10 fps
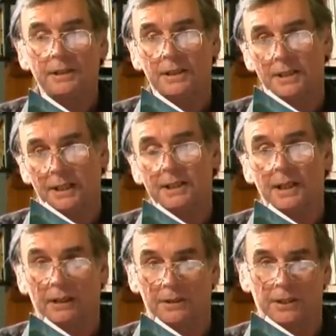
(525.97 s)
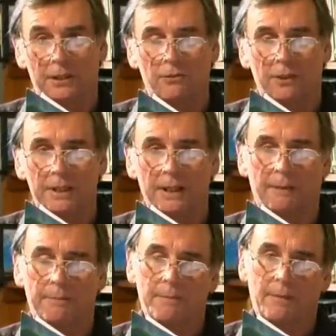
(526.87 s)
to details in your reading.